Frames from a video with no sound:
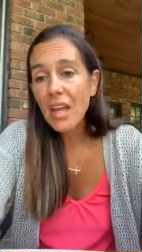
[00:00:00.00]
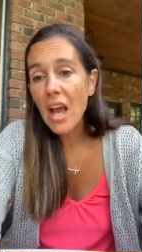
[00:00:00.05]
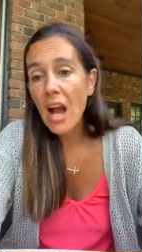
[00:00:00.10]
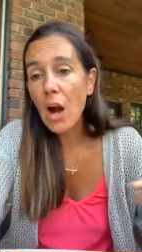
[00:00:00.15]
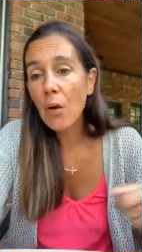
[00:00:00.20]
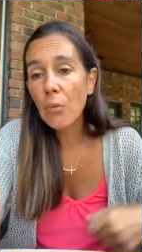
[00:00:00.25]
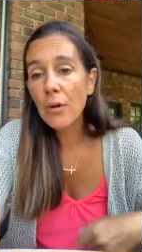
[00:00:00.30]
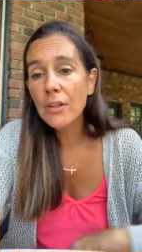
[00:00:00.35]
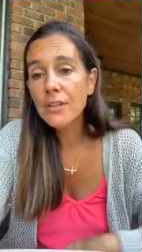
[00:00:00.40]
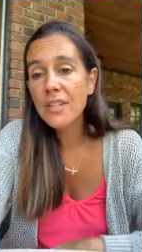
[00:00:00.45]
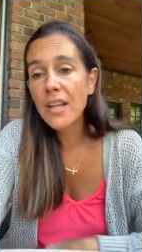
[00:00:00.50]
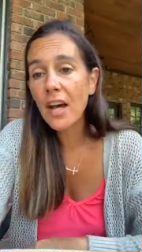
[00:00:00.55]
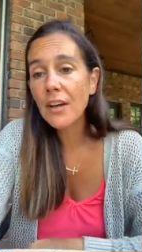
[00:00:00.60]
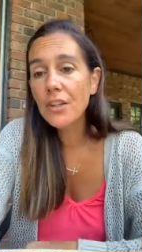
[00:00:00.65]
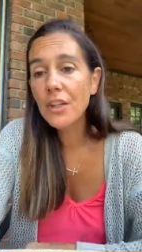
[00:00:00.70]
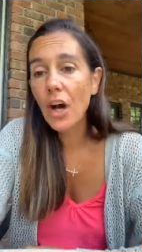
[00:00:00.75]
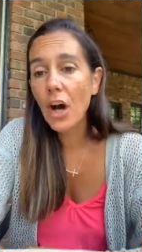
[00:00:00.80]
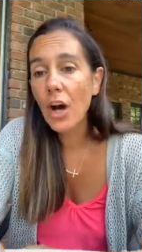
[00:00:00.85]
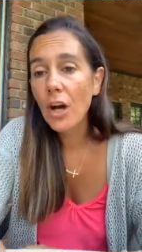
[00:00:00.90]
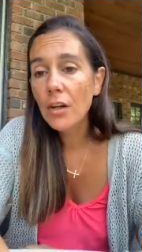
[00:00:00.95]
I will tell
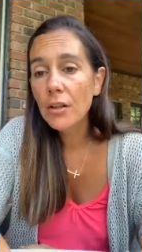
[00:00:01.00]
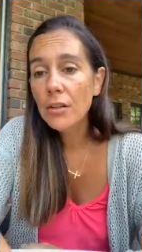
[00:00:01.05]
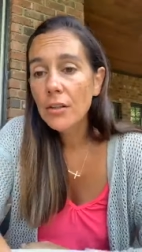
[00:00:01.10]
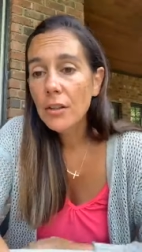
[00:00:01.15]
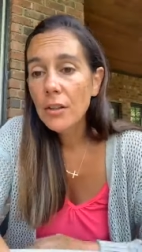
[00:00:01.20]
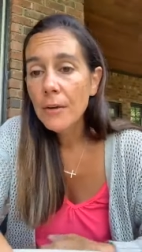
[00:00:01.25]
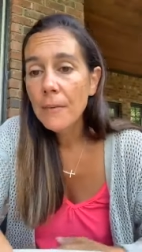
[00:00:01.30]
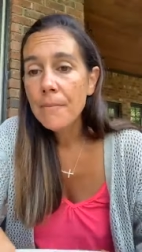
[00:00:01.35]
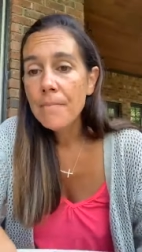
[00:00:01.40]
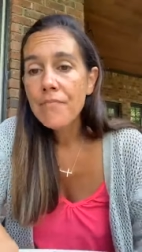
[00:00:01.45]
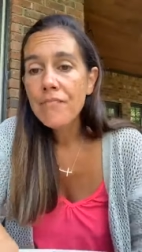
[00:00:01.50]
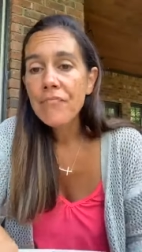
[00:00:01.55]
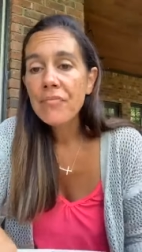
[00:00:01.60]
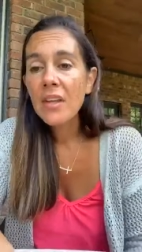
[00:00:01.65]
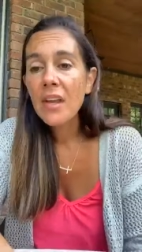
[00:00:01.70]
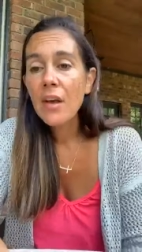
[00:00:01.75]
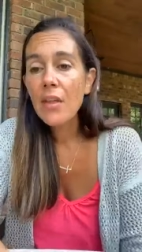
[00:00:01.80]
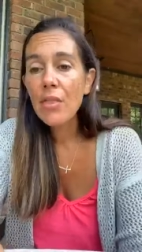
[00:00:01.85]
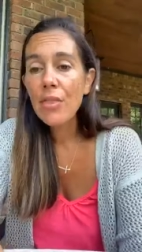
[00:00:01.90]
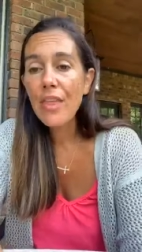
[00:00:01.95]
y'all
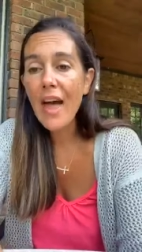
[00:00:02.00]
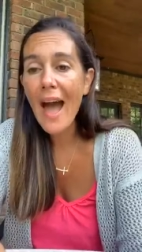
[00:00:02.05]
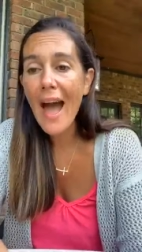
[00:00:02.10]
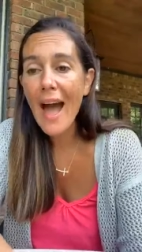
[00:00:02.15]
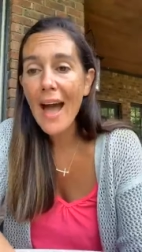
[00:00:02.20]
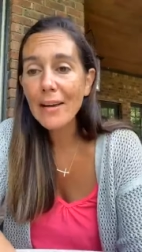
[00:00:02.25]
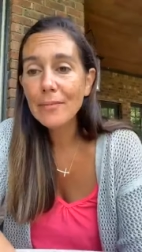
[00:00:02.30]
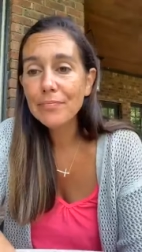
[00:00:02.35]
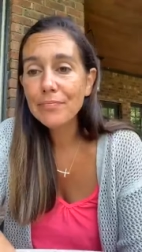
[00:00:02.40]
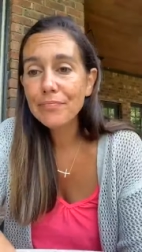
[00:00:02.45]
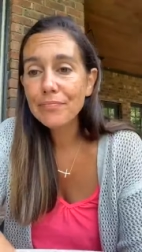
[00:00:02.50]
that